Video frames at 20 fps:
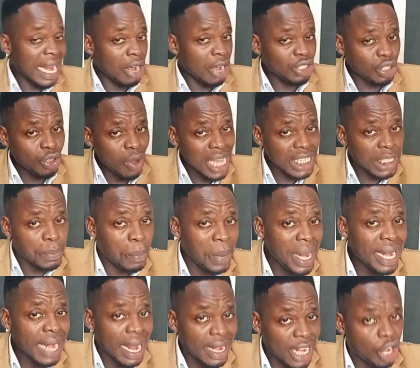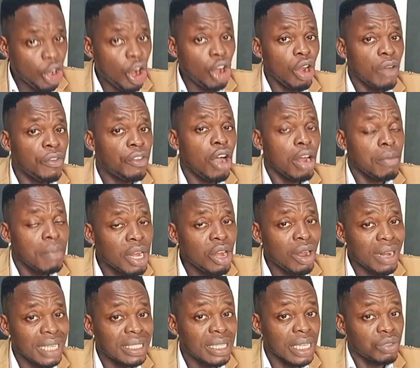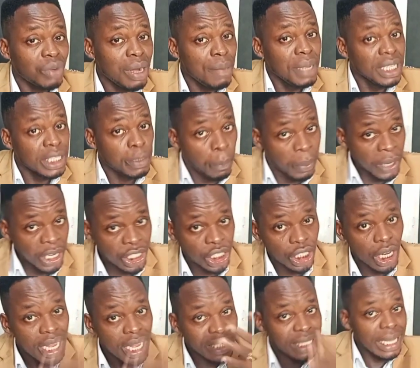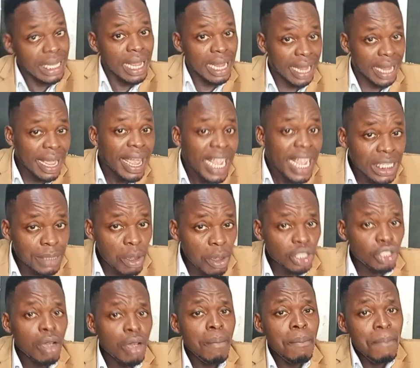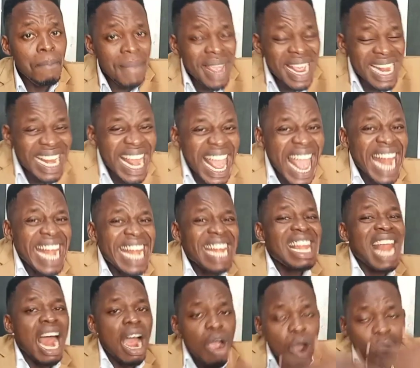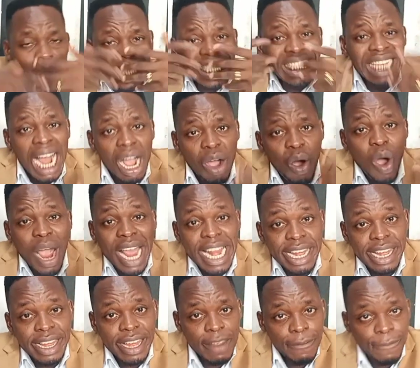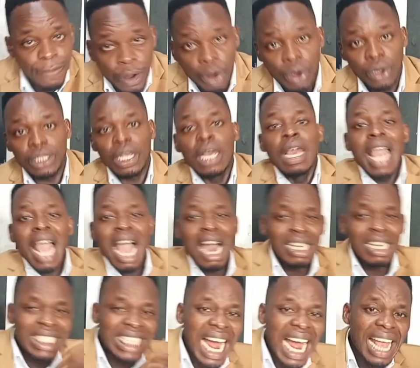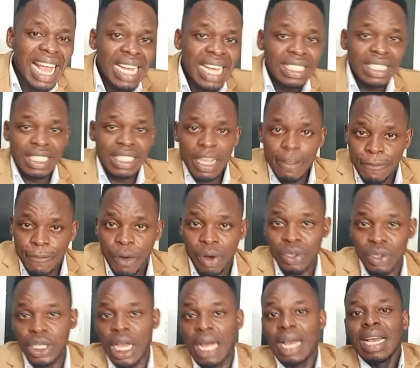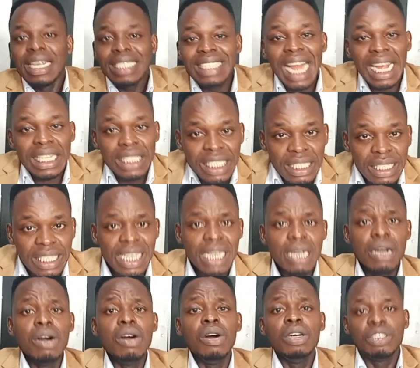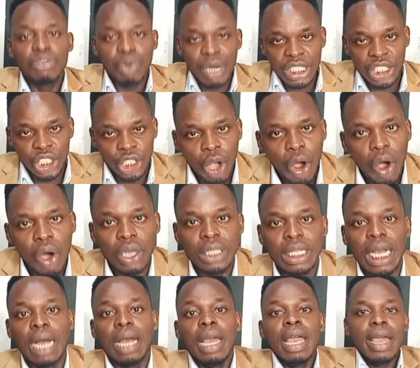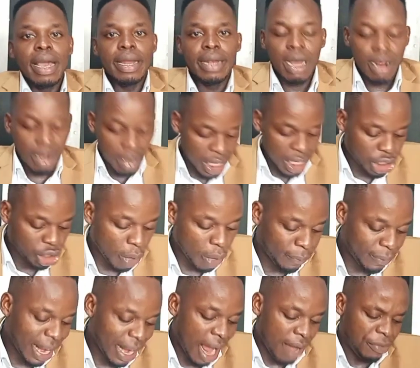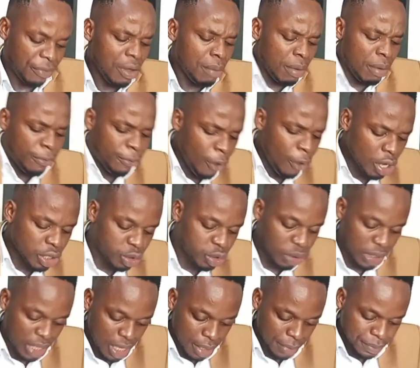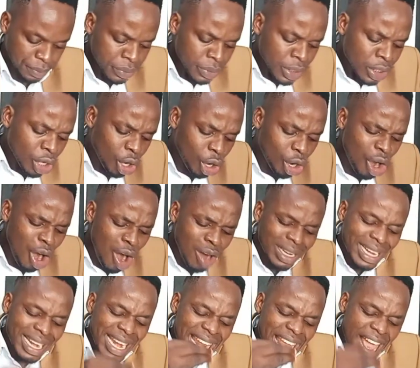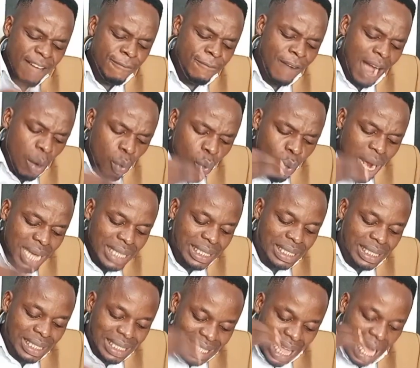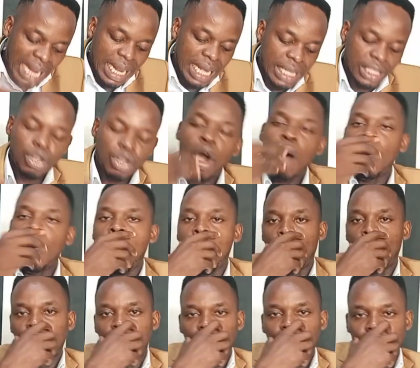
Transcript: And I also explained that the call of God may not necessarily mean preach, sing. It may also mean other other endeavors, other endeavors that yield result in the race of life. Number four today, God never wastes talent or opportunity.